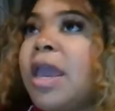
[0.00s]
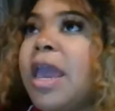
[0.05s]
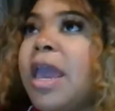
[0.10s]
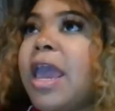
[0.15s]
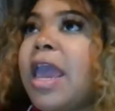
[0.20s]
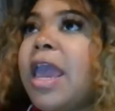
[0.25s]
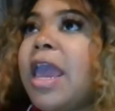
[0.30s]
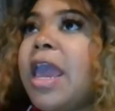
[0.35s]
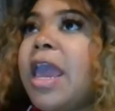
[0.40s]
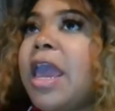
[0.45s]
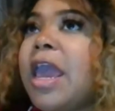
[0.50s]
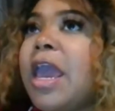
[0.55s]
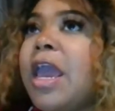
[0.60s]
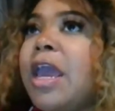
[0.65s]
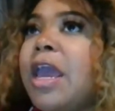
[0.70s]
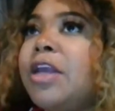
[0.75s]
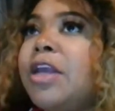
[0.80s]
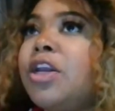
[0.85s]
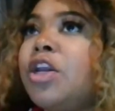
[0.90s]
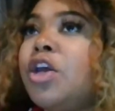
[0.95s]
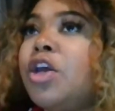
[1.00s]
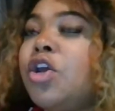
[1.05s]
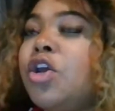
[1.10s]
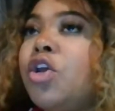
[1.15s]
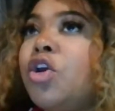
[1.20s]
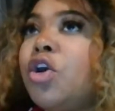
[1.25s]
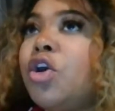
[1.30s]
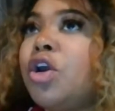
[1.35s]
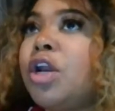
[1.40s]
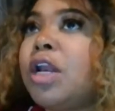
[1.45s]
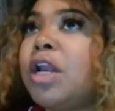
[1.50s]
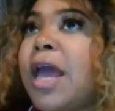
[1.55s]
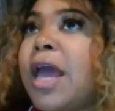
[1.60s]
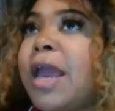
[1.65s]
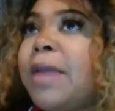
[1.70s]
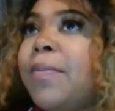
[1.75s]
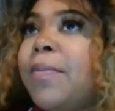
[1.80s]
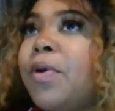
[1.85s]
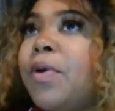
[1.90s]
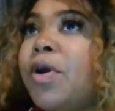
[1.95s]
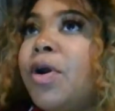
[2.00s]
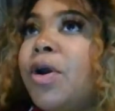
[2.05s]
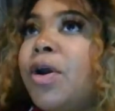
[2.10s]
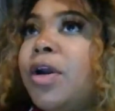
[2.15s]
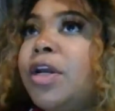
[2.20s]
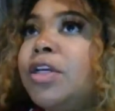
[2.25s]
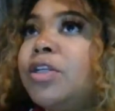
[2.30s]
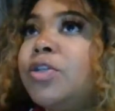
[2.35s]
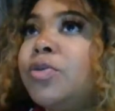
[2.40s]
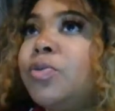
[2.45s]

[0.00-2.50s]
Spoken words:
and your labor is